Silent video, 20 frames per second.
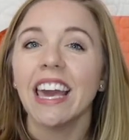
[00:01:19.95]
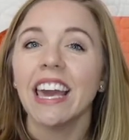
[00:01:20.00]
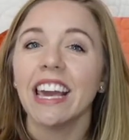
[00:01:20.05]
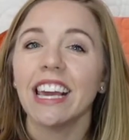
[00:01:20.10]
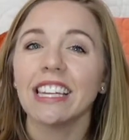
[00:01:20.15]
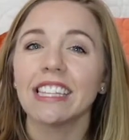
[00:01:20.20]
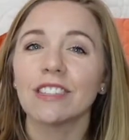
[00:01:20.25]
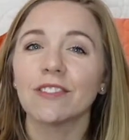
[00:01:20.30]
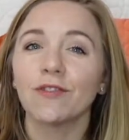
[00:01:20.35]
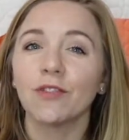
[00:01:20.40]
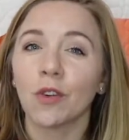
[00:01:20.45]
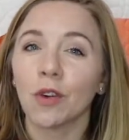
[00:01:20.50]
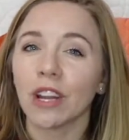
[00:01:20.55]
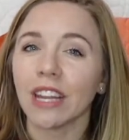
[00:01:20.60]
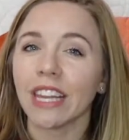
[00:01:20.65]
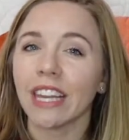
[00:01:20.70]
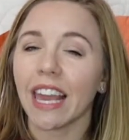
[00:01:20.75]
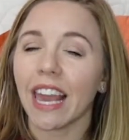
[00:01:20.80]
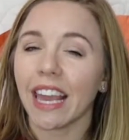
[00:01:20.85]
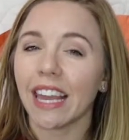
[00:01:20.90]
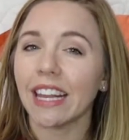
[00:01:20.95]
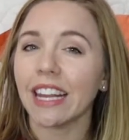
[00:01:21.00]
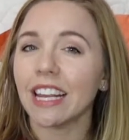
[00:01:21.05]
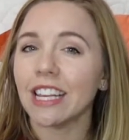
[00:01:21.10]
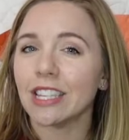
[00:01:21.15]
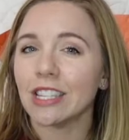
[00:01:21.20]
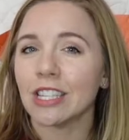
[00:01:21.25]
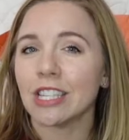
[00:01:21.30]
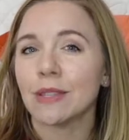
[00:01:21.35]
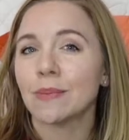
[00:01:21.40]
It's 48
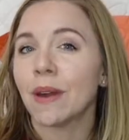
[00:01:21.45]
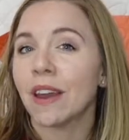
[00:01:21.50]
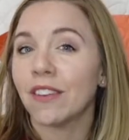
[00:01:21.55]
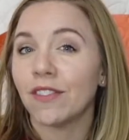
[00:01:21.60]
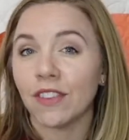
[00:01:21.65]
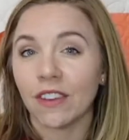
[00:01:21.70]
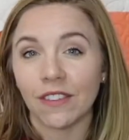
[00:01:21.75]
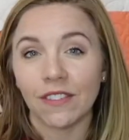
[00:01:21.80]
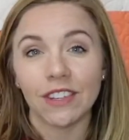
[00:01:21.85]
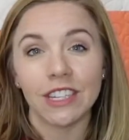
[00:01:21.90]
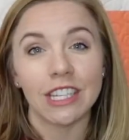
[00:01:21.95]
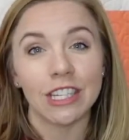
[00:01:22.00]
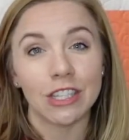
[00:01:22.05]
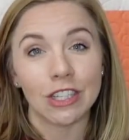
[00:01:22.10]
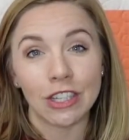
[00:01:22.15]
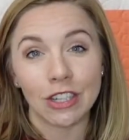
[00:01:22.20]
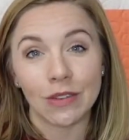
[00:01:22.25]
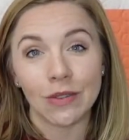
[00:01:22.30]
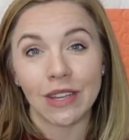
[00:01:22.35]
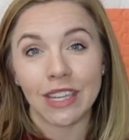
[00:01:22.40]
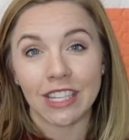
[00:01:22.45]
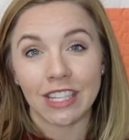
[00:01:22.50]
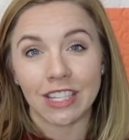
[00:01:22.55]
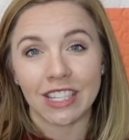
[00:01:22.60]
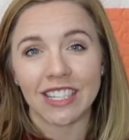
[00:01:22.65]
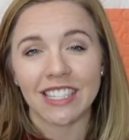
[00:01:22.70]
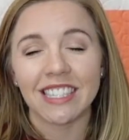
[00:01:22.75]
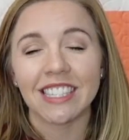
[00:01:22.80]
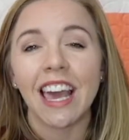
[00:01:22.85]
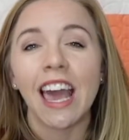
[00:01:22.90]
inches by 52
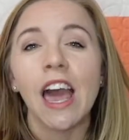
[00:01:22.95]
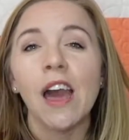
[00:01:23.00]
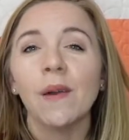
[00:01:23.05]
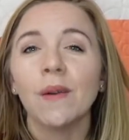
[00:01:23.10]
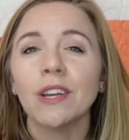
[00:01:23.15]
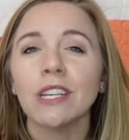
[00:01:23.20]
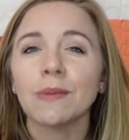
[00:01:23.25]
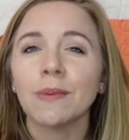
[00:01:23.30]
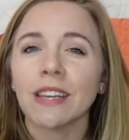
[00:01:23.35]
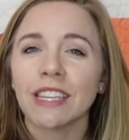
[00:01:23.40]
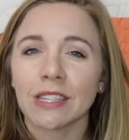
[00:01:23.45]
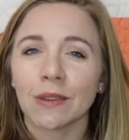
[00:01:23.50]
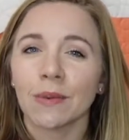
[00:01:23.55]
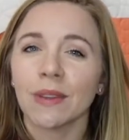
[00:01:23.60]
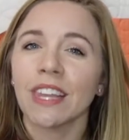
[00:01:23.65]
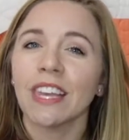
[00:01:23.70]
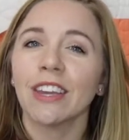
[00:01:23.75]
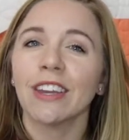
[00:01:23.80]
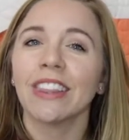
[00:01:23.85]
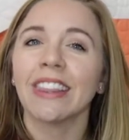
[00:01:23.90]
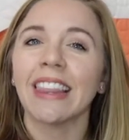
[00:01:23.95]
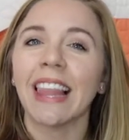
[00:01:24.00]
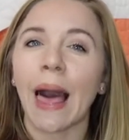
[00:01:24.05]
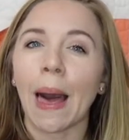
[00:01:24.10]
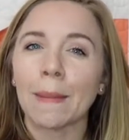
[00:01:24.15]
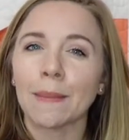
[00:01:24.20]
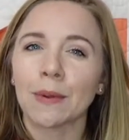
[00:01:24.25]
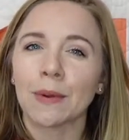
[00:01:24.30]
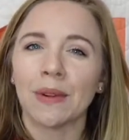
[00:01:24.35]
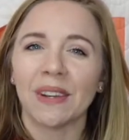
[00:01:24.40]
inches, which makes a really good
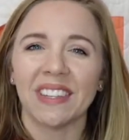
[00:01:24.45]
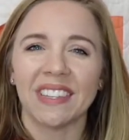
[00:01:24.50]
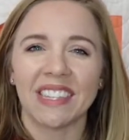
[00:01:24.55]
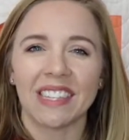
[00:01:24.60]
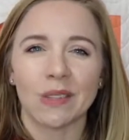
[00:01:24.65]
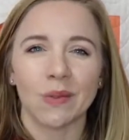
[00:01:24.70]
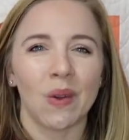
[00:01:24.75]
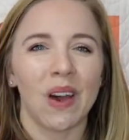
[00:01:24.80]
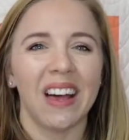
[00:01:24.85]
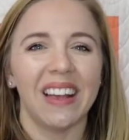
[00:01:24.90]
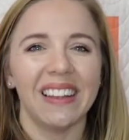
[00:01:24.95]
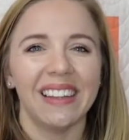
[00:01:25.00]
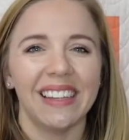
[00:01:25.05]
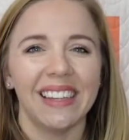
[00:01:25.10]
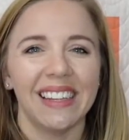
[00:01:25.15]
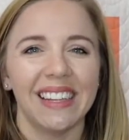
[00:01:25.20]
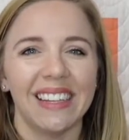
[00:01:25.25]
lap quilt as well.